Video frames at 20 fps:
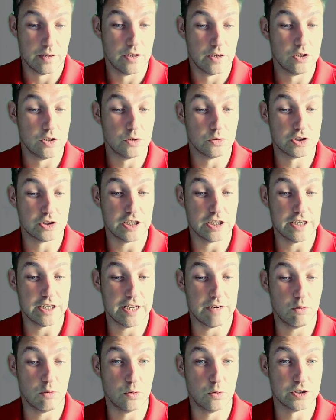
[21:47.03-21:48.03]
You'll see
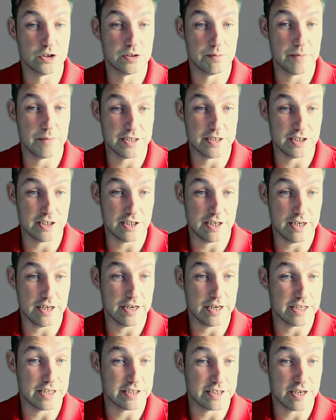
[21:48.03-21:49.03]
now automatically I
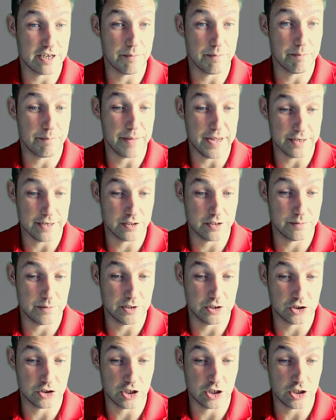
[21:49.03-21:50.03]
get taken back to my
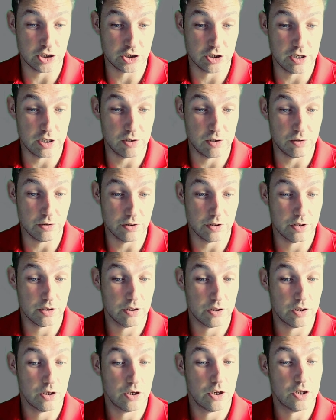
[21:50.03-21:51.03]
search dialog.
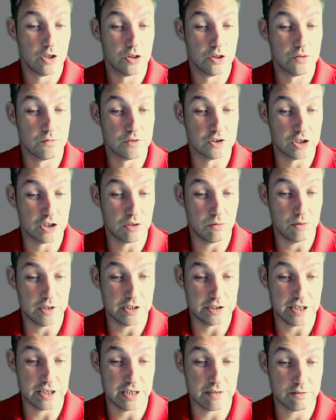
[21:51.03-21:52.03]
The result
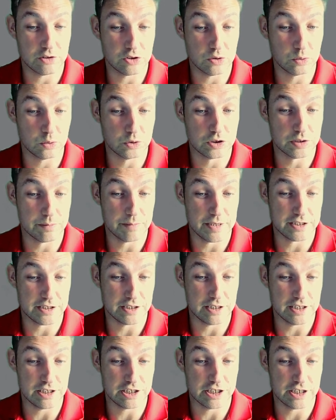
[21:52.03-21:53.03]
list here is
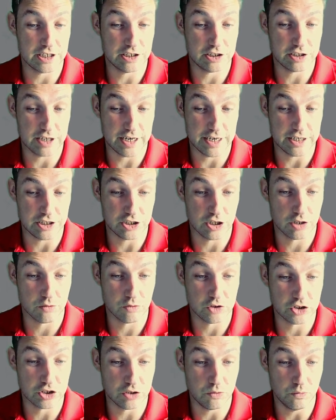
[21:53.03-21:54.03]
automatically changed to HR
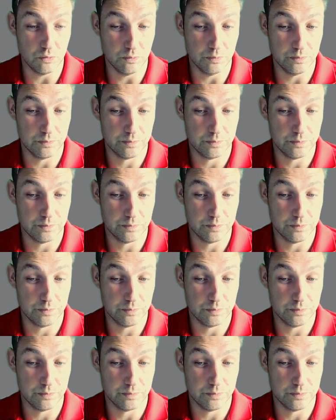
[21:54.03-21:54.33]
result.